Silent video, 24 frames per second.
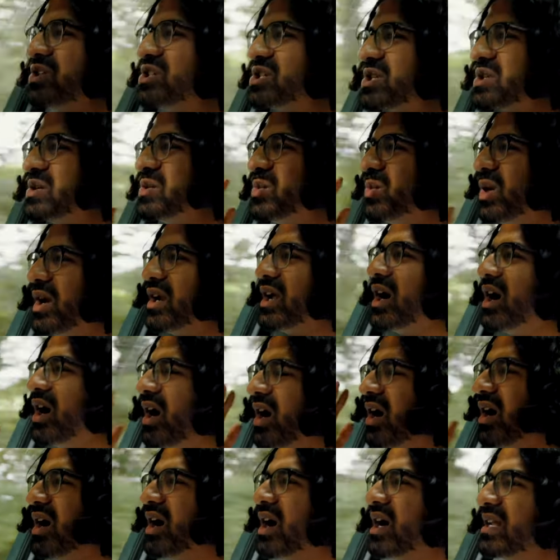You, you want a
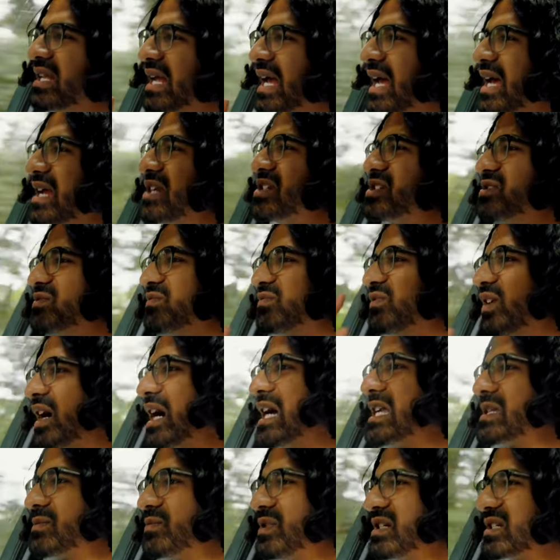hard-edged
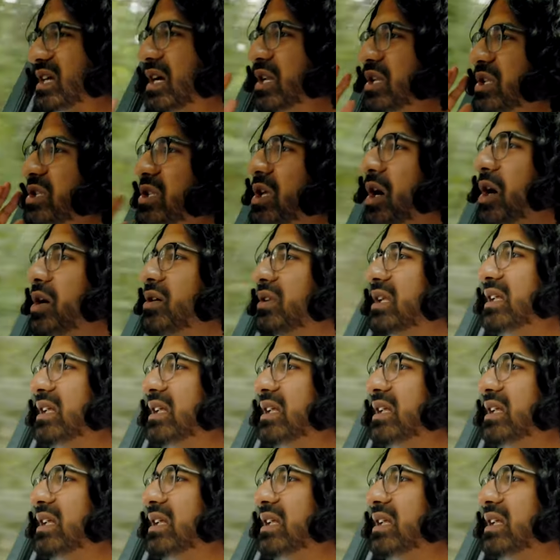rasp, which I know